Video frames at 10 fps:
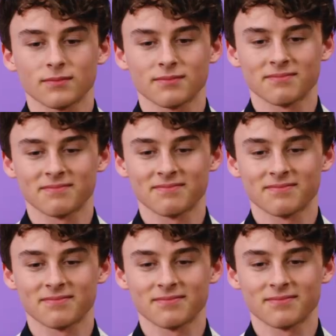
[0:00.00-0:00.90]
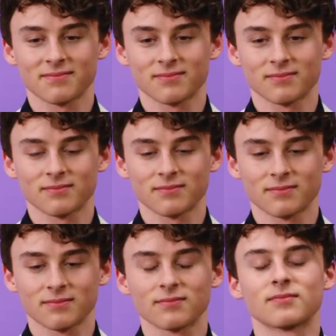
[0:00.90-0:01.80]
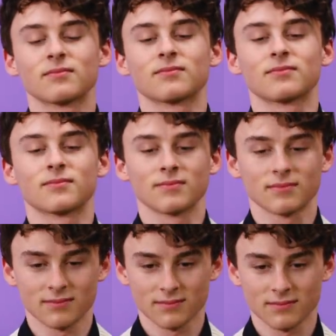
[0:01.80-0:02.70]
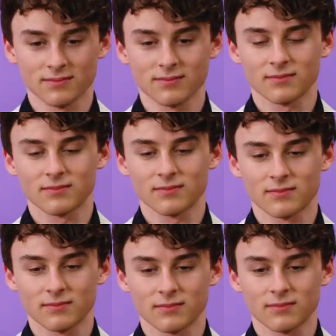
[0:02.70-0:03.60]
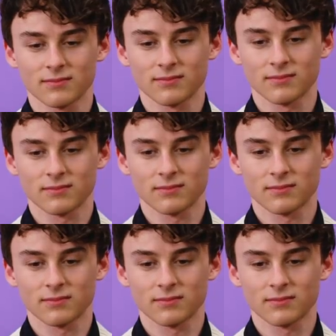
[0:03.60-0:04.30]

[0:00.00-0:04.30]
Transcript: (not speaking)